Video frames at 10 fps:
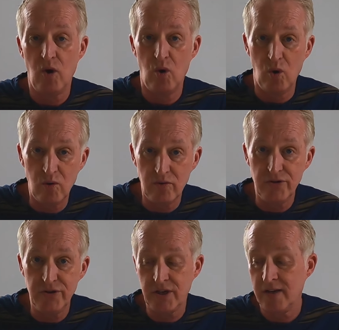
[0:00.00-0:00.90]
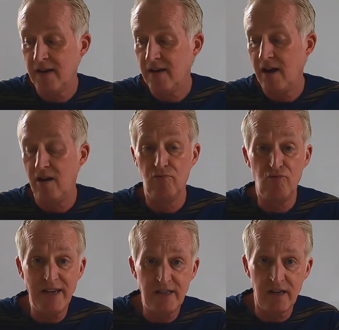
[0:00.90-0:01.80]
horned uh,
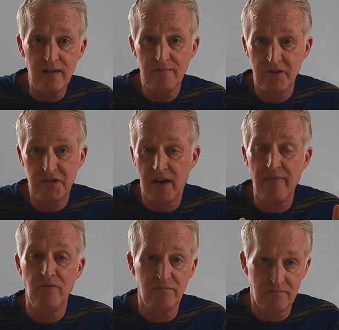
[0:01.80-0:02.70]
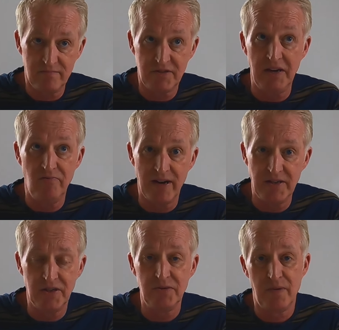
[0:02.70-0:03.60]
Racer, which I haven't seen
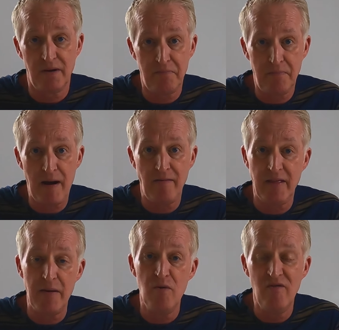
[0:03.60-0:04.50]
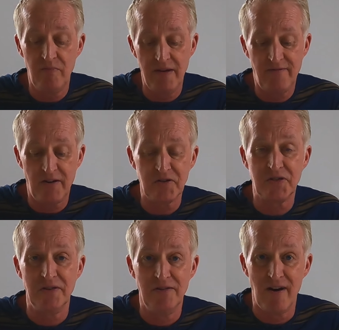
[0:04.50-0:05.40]
racers, but apparently they move a bit
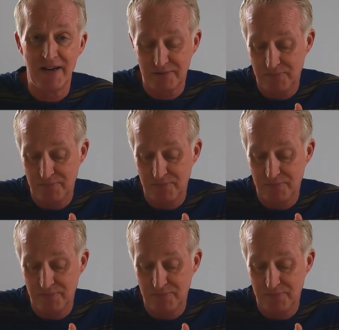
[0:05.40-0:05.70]
faster than the rest.